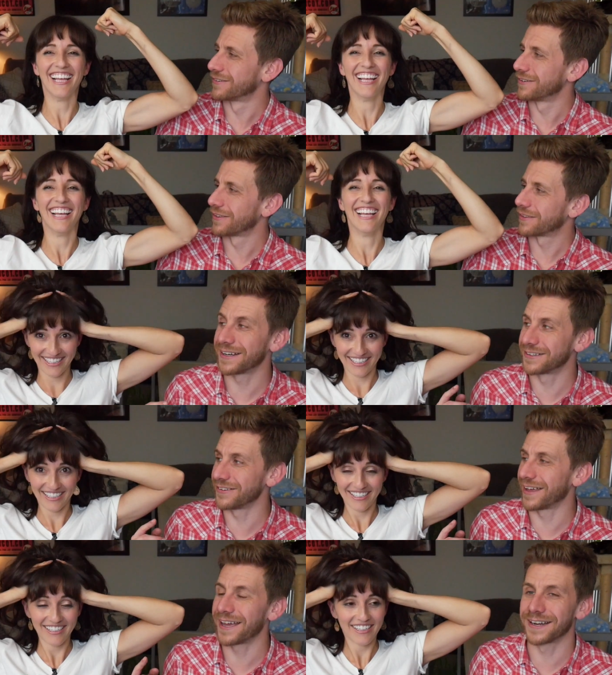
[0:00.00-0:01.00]
Speaker 1: You want to do the do
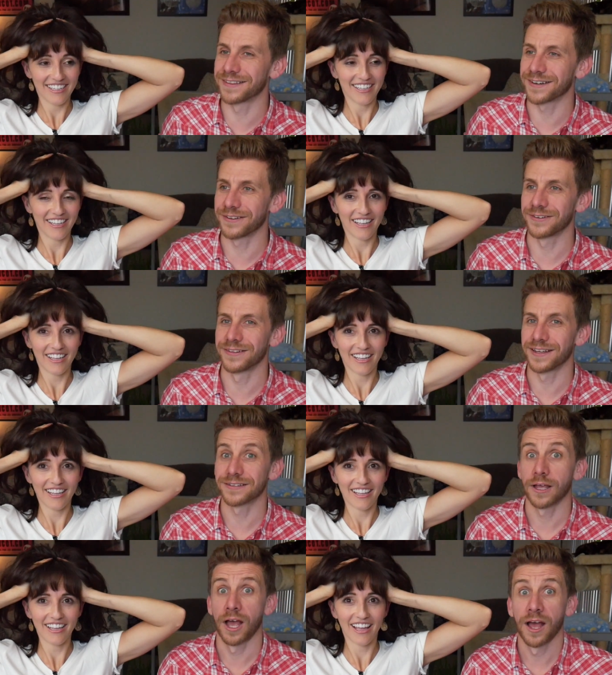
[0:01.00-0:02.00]
that and then I'll do this.
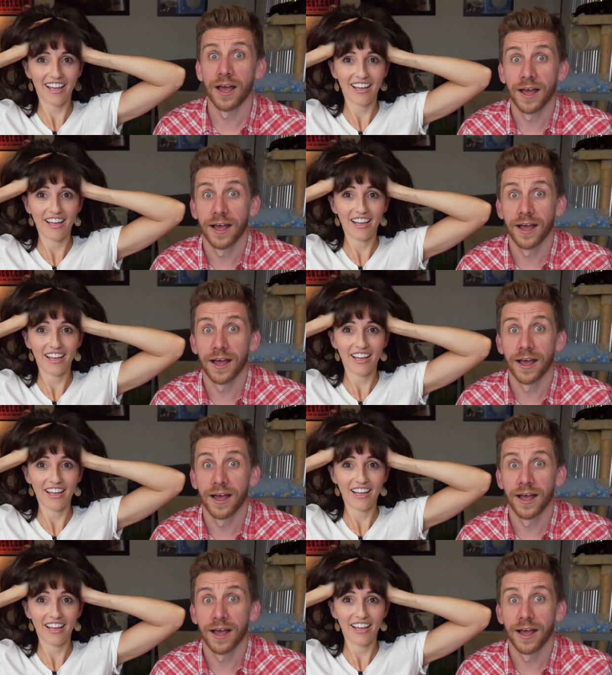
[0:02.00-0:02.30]
Yeah.